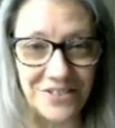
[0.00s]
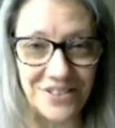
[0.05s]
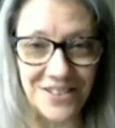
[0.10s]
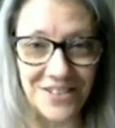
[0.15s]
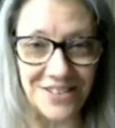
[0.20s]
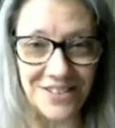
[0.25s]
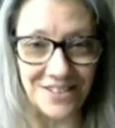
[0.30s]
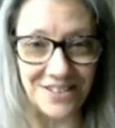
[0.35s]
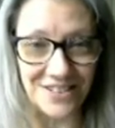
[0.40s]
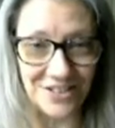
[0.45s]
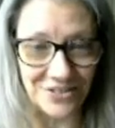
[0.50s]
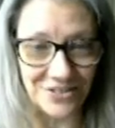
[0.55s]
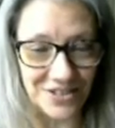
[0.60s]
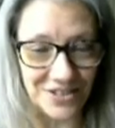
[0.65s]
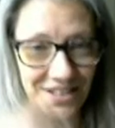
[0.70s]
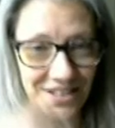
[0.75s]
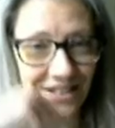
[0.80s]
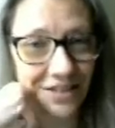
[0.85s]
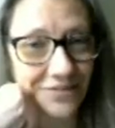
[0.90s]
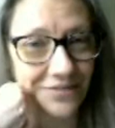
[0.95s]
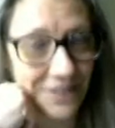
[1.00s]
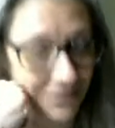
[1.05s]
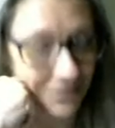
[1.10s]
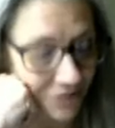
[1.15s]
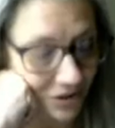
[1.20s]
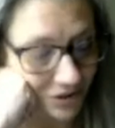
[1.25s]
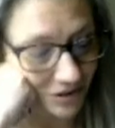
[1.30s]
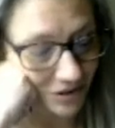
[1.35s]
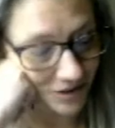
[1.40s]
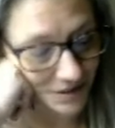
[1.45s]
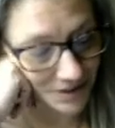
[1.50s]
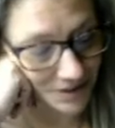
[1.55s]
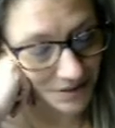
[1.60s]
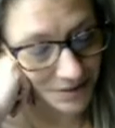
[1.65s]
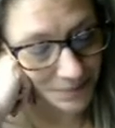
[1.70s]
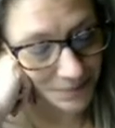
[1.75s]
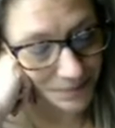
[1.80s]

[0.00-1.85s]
This is interesting. I've never heard of this.